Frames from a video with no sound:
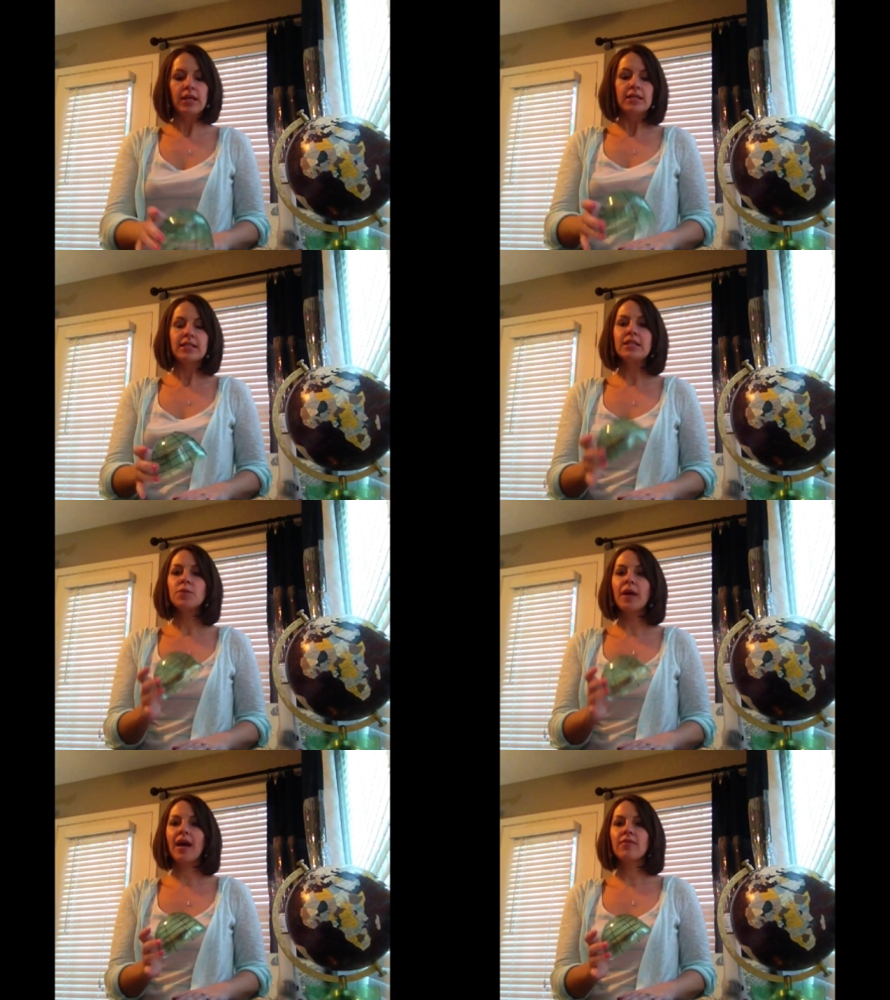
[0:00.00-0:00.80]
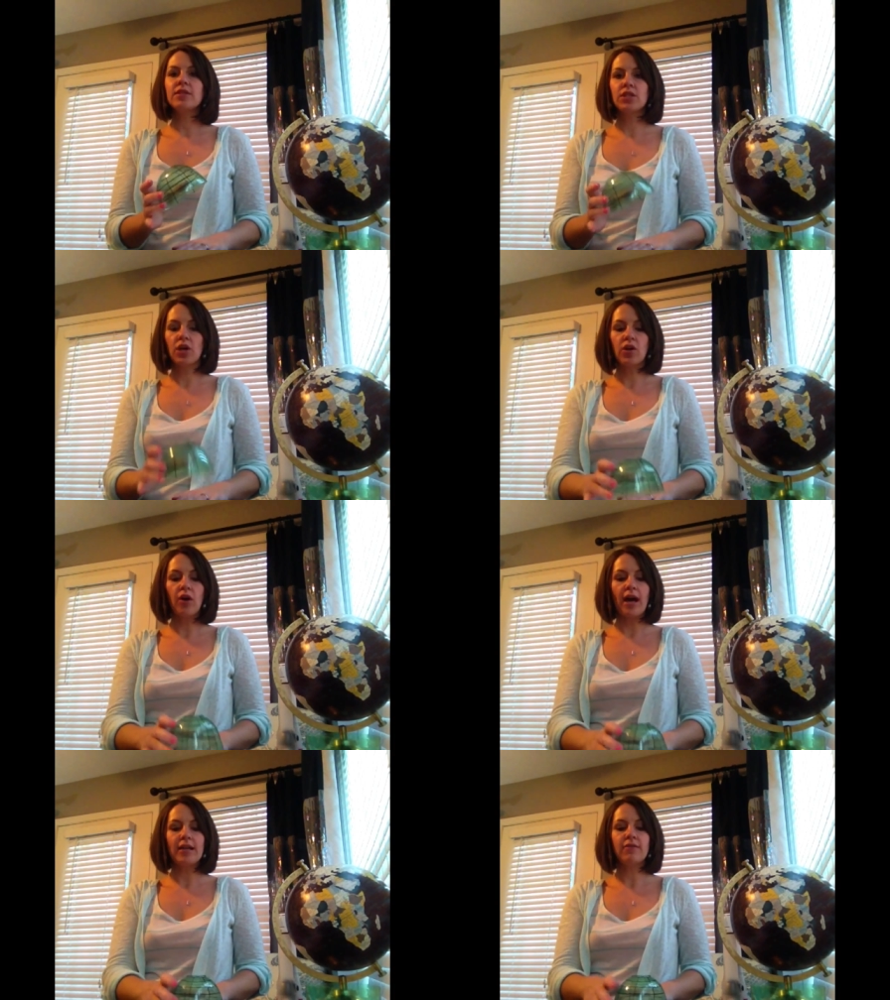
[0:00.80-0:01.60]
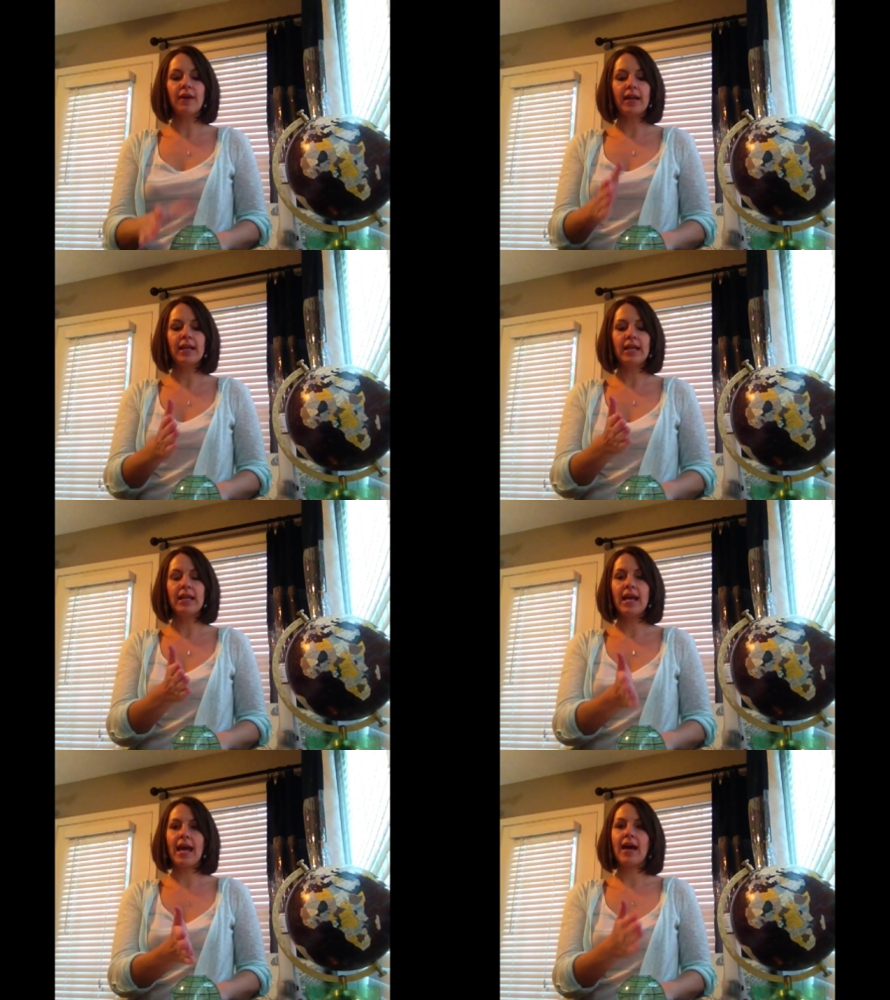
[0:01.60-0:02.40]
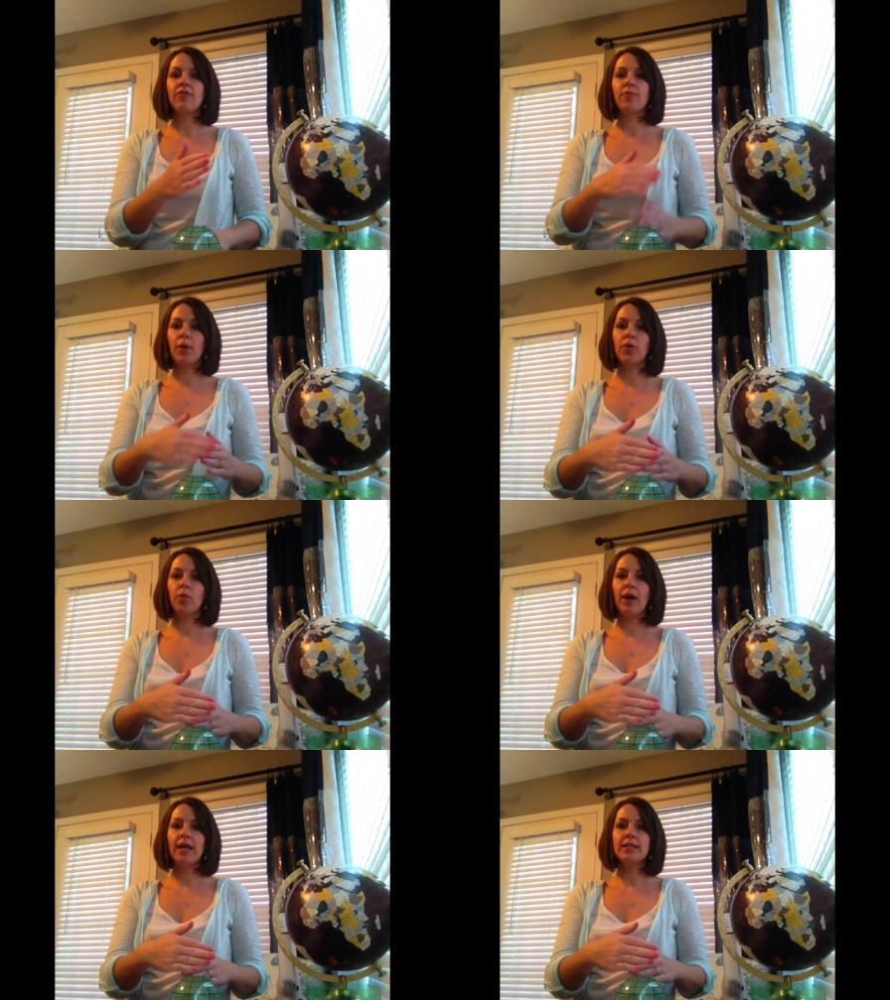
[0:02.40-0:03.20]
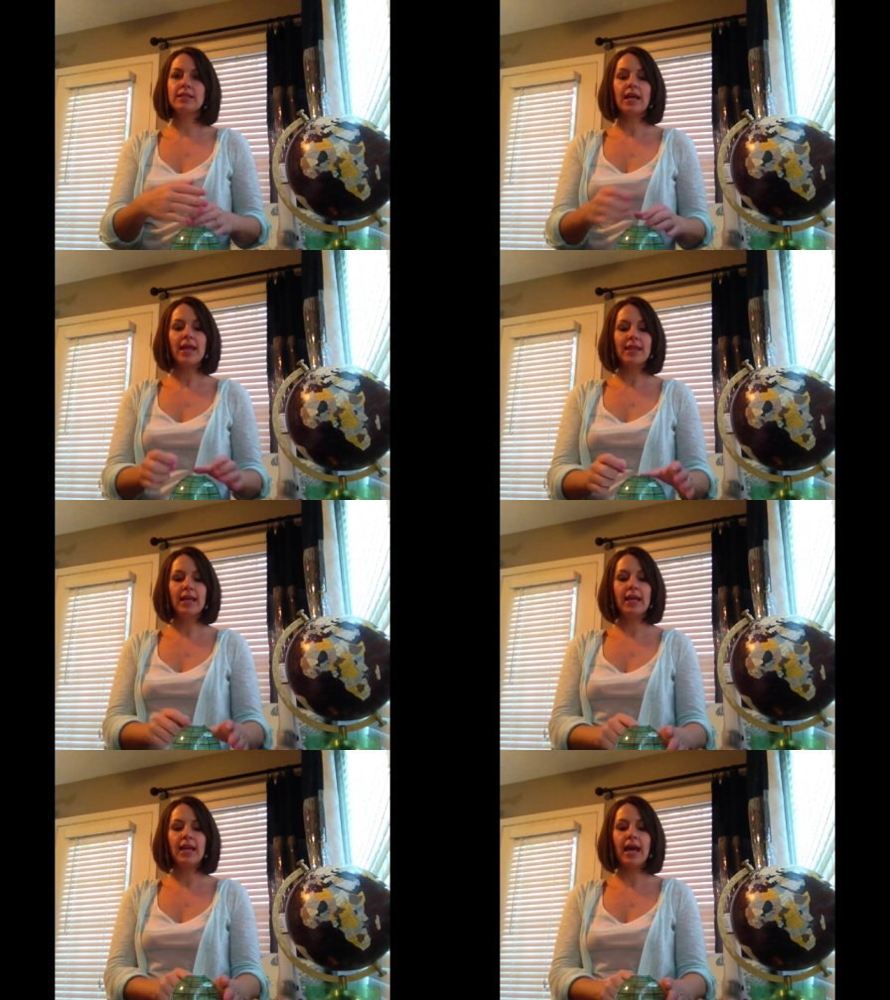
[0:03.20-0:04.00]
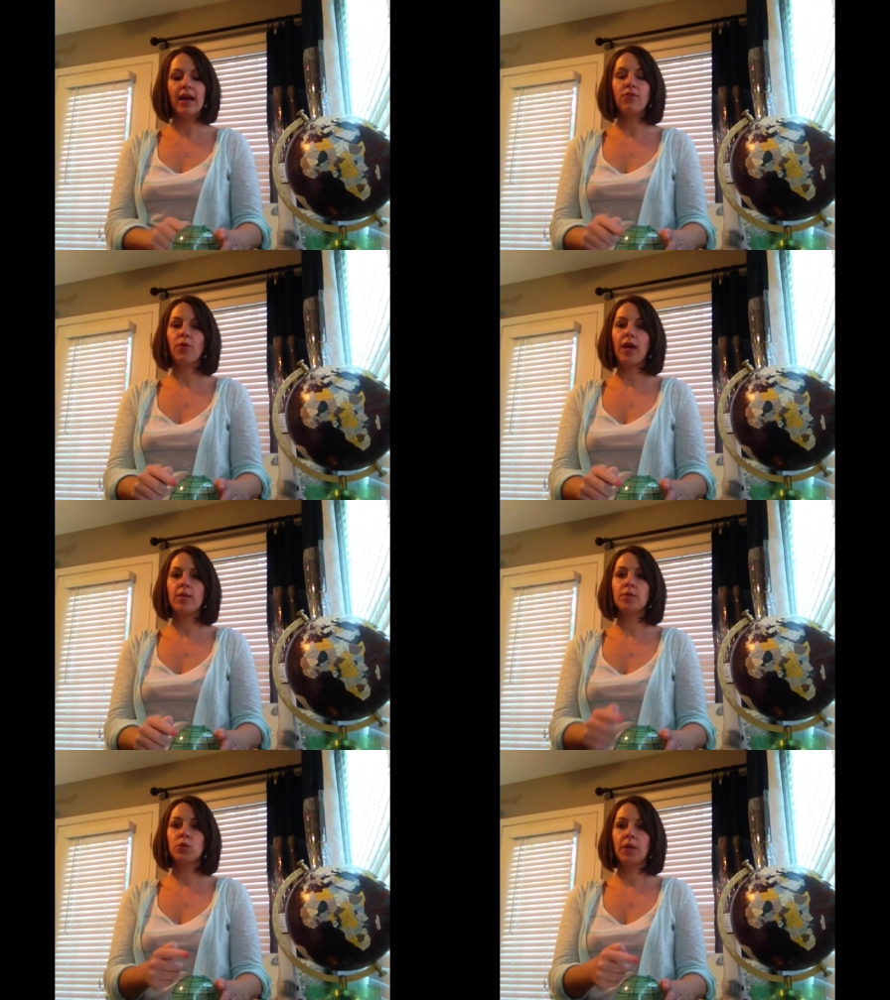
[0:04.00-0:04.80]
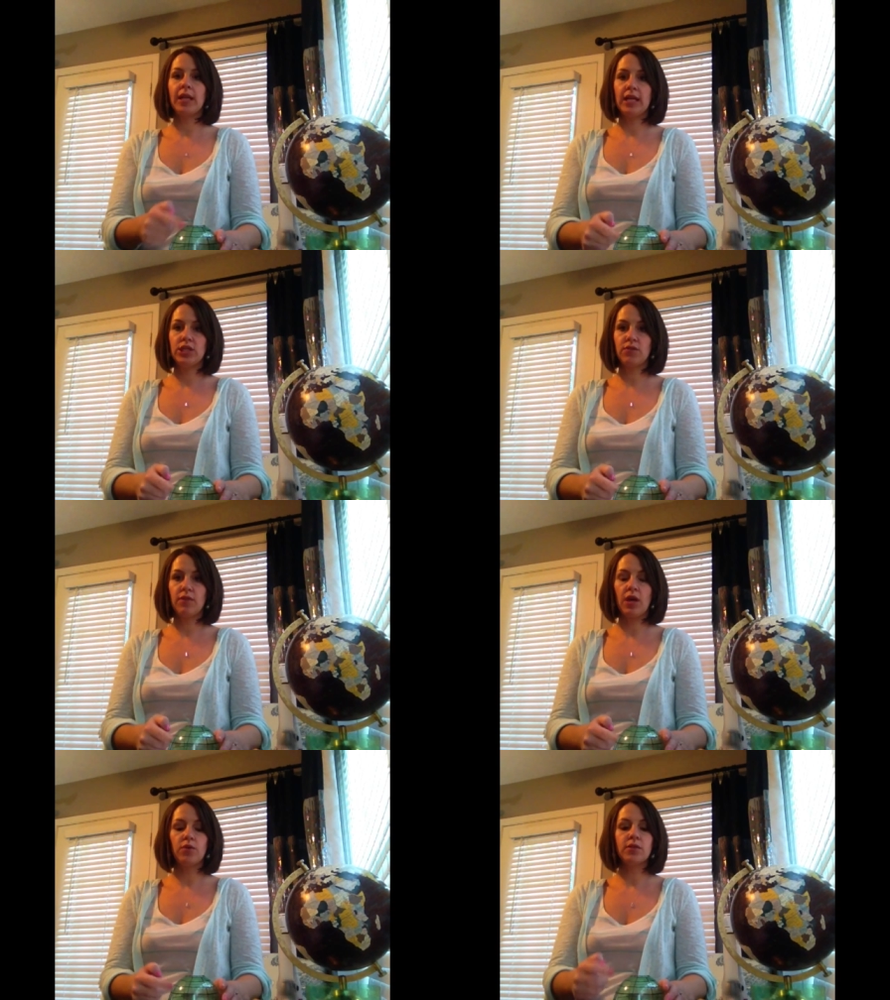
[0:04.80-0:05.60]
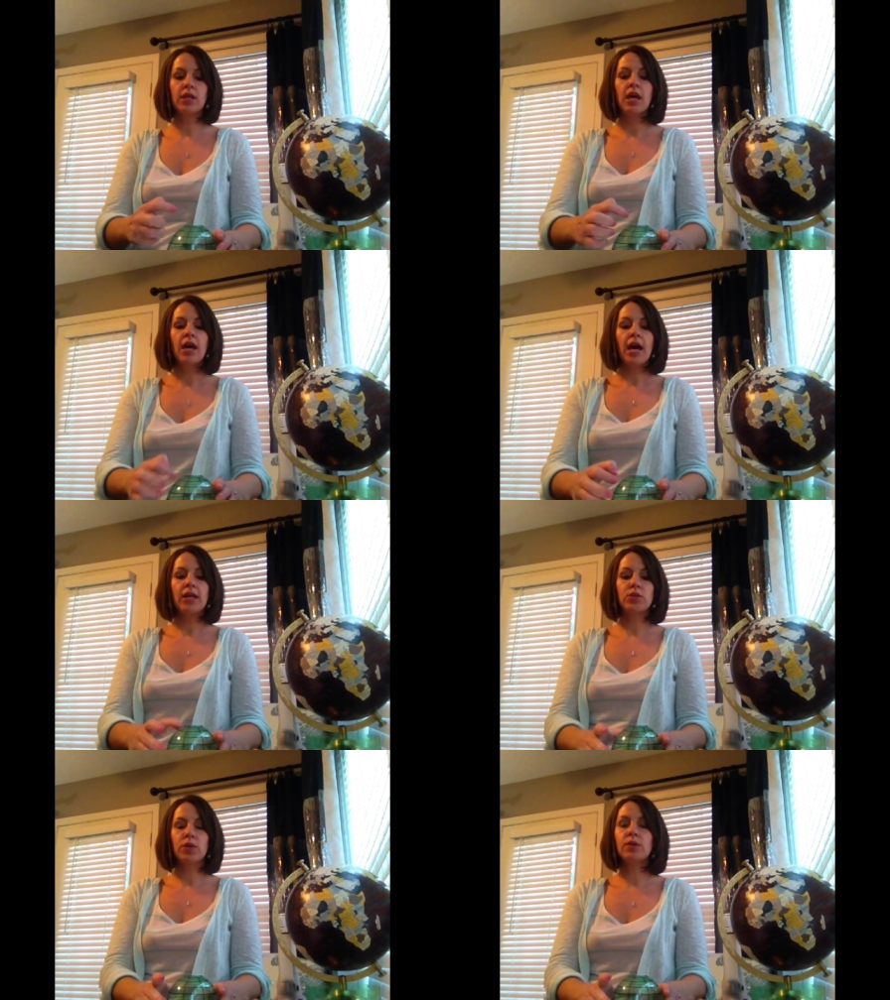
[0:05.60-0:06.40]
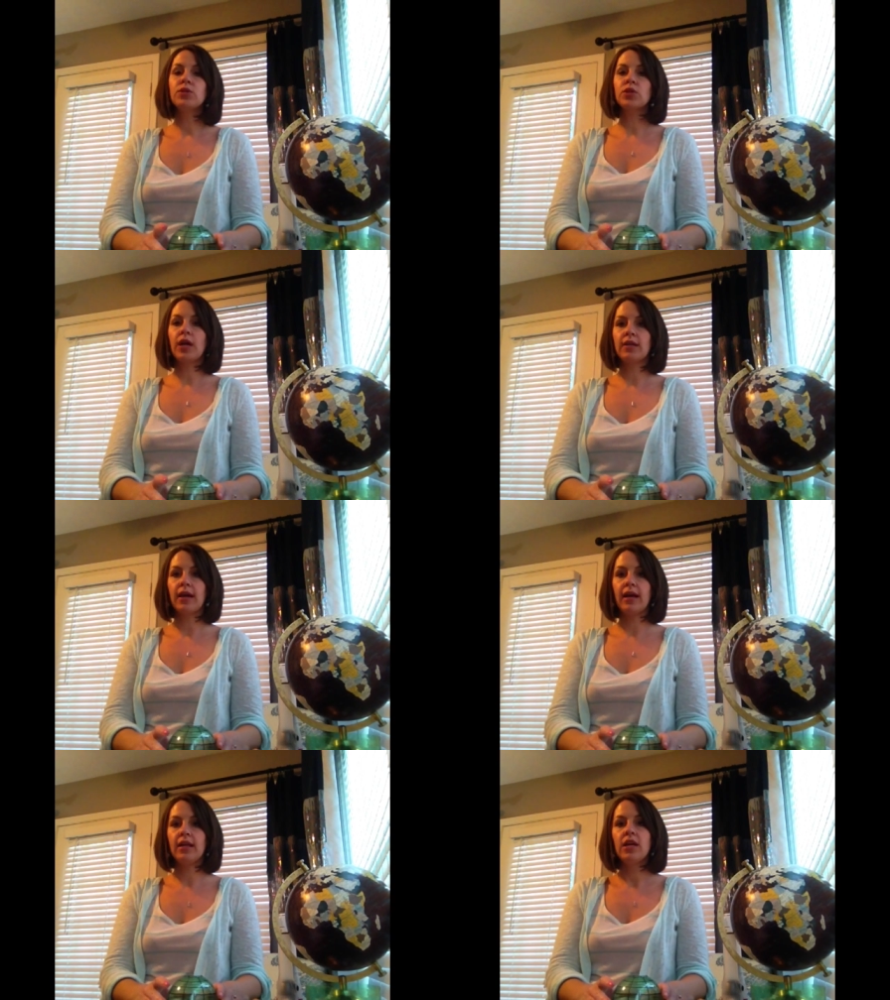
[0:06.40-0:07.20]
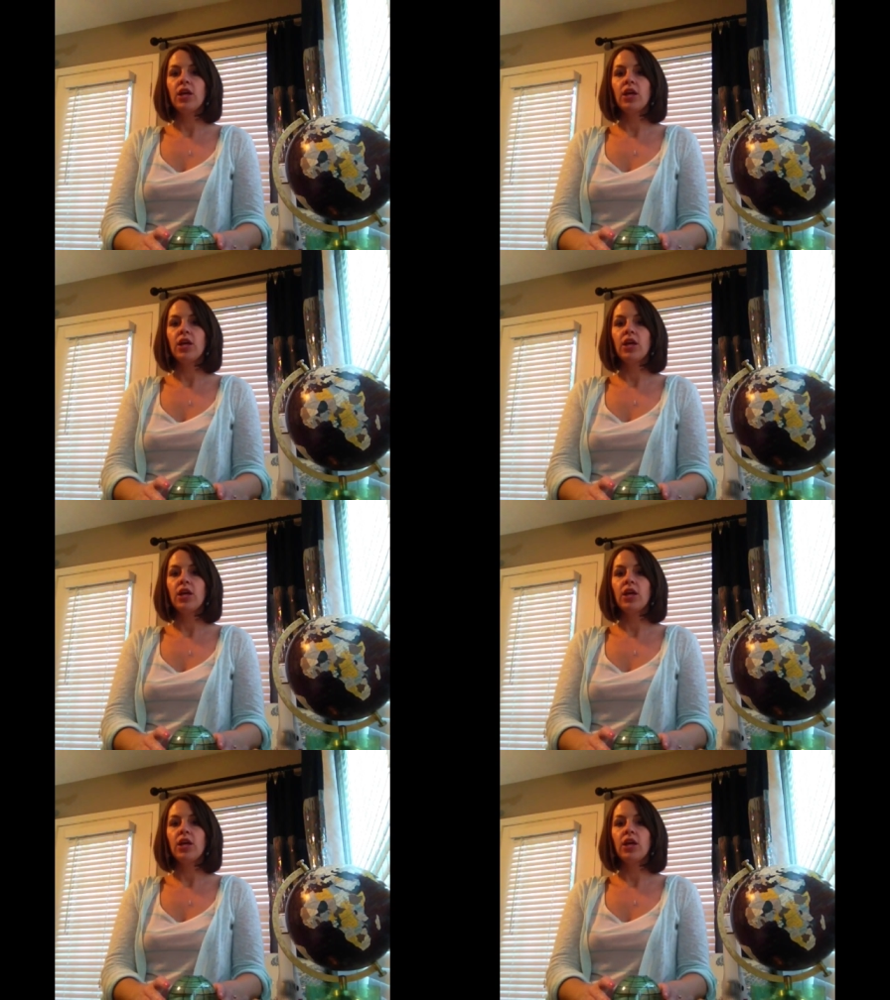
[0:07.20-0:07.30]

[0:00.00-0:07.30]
Since we have a circle, I divided it in half both ways, and then halfway in between each of those, I drew a straight line.